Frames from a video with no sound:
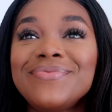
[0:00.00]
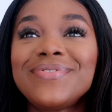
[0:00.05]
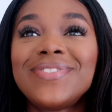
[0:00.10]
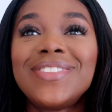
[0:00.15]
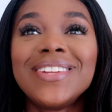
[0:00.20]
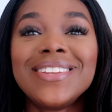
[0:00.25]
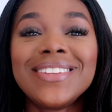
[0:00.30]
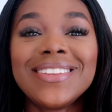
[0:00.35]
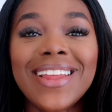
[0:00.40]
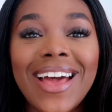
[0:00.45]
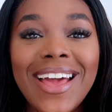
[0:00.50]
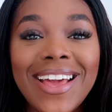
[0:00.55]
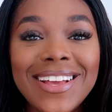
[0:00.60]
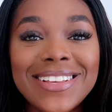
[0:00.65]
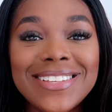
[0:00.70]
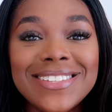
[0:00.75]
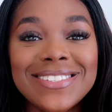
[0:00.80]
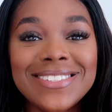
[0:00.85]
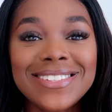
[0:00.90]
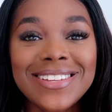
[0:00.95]
The
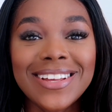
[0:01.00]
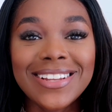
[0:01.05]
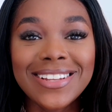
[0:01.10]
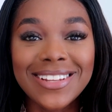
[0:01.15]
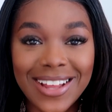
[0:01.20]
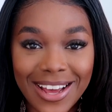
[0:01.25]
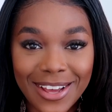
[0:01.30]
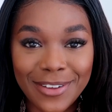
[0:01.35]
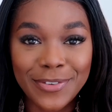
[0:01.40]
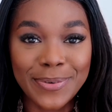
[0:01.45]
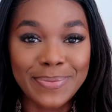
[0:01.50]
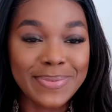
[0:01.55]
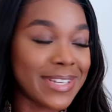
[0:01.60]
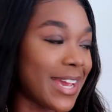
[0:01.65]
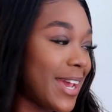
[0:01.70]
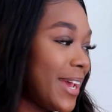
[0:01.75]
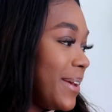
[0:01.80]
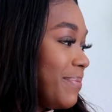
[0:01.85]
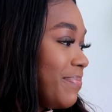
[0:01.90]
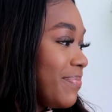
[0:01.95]
next life
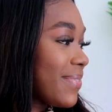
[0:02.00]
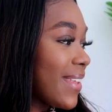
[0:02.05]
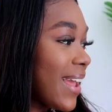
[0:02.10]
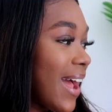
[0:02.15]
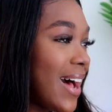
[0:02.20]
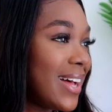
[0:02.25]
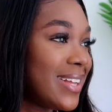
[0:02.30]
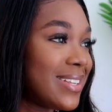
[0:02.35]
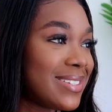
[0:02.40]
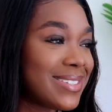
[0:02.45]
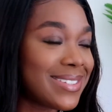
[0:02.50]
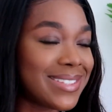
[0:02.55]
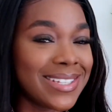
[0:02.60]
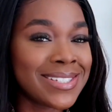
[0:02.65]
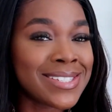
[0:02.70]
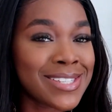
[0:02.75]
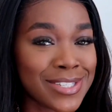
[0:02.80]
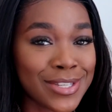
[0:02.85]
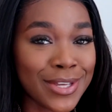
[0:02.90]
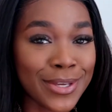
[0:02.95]
update, and
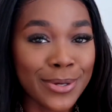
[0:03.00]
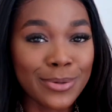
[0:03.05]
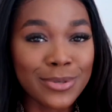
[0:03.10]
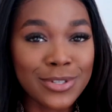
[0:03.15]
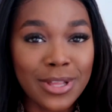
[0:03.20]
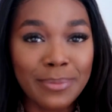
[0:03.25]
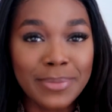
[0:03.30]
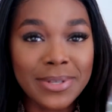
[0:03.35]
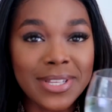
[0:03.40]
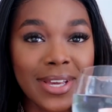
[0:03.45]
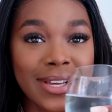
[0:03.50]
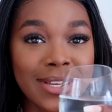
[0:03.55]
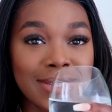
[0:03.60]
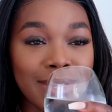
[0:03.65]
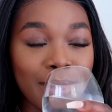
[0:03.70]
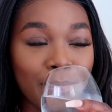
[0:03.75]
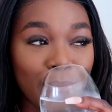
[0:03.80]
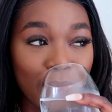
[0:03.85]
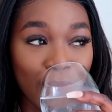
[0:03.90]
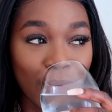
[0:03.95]
this is huge. Let me take a
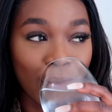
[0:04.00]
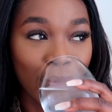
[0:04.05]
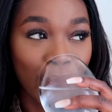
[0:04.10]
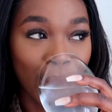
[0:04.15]
sip.